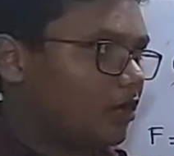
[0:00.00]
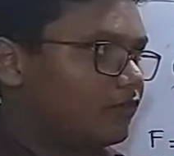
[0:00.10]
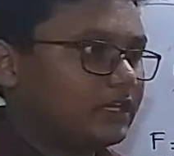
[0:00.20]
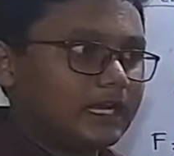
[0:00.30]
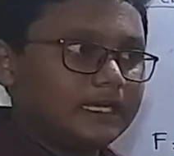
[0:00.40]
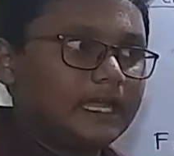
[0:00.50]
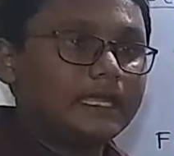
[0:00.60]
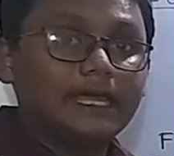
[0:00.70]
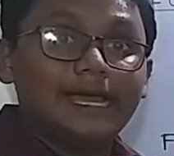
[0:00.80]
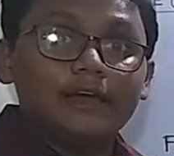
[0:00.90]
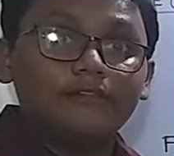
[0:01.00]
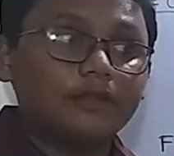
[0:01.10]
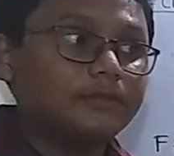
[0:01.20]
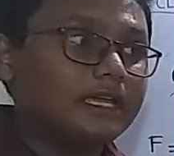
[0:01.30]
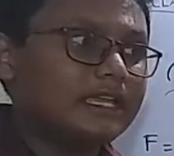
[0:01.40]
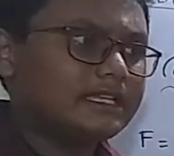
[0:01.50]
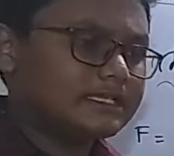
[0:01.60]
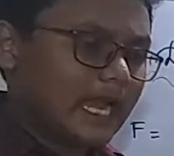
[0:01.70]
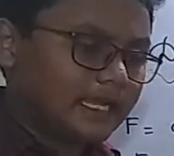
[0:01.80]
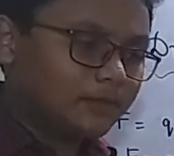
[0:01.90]
Or we can take from it is
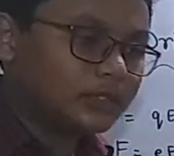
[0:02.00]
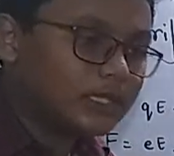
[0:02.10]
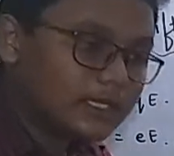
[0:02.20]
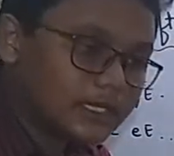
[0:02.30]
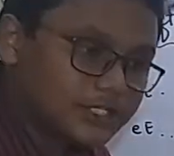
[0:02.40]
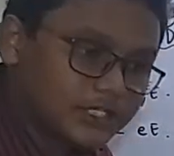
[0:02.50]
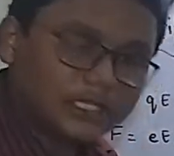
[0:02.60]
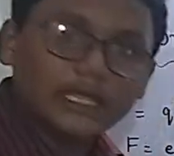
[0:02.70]
starting with an initial,